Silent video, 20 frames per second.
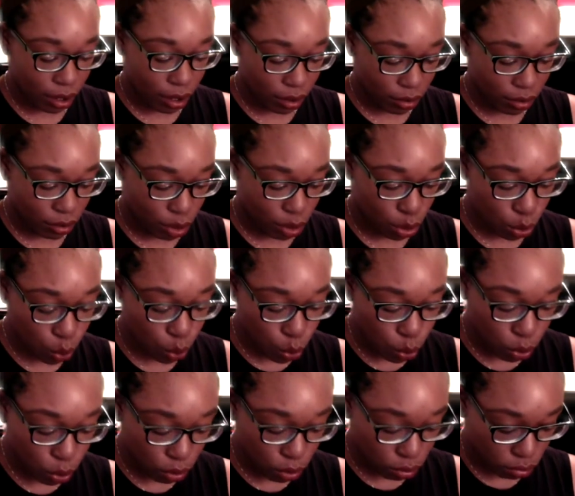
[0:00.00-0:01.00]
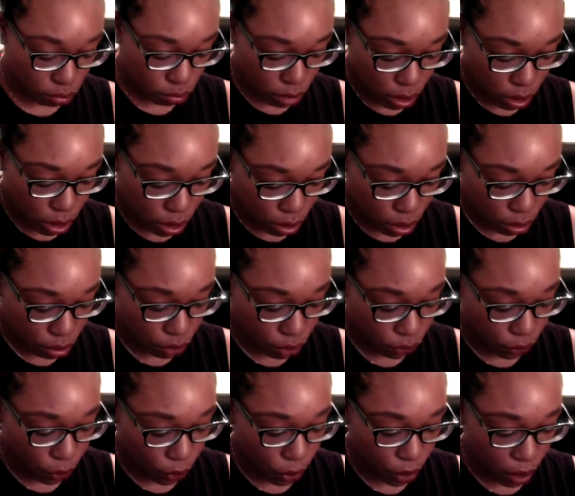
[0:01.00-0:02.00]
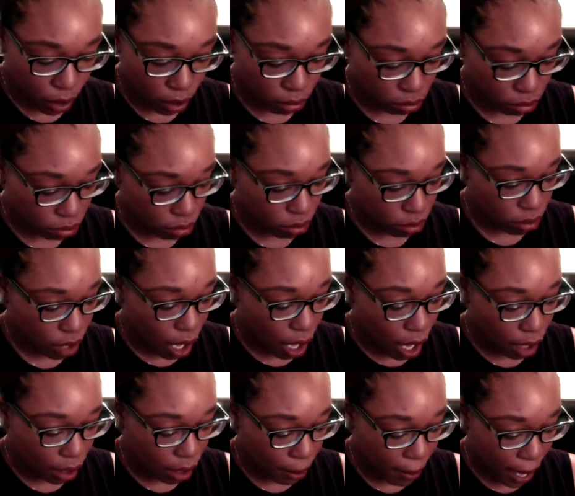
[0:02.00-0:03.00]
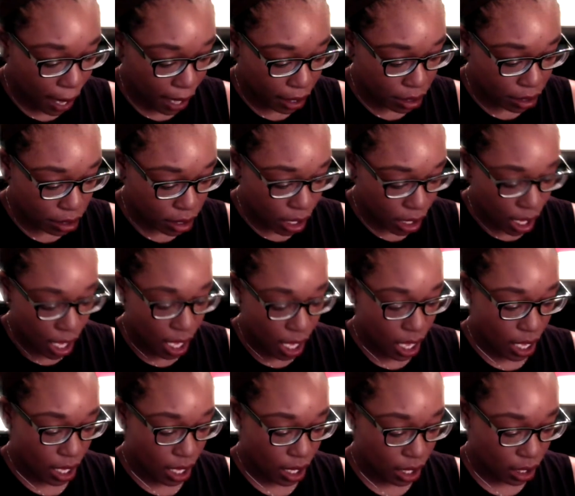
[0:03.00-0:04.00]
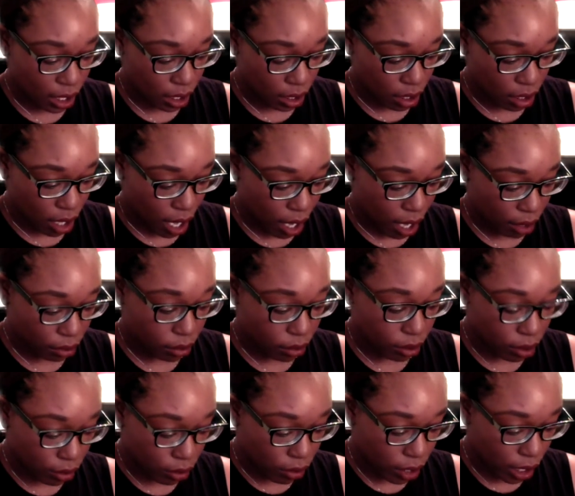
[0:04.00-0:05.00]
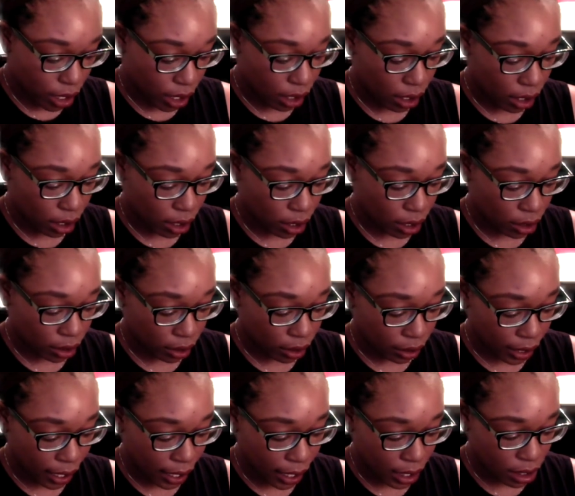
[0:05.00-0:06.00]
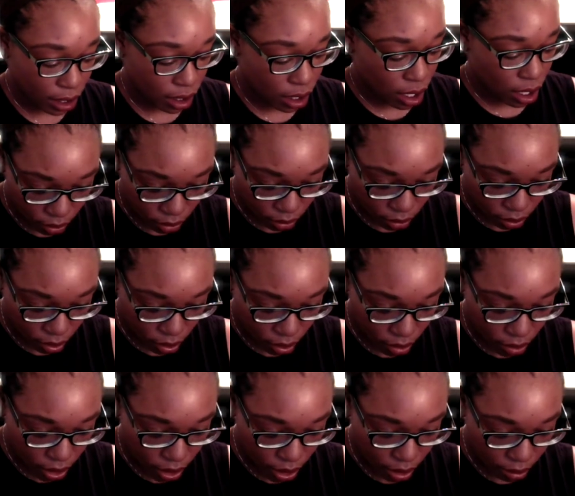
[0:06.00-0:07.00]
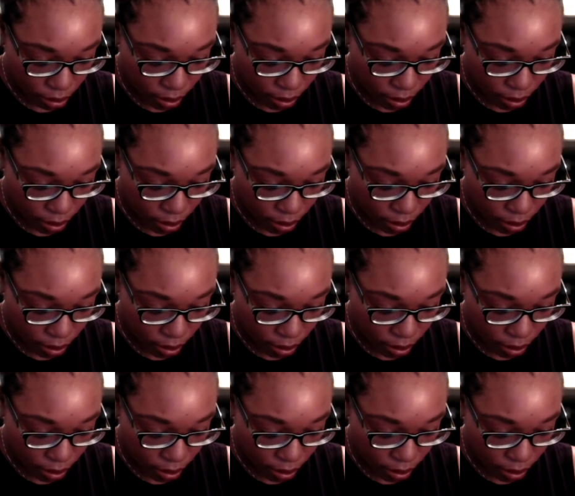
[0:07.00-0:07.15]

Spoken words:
school scissors for all it matters, and I will go ahead and cut the lace. You need to be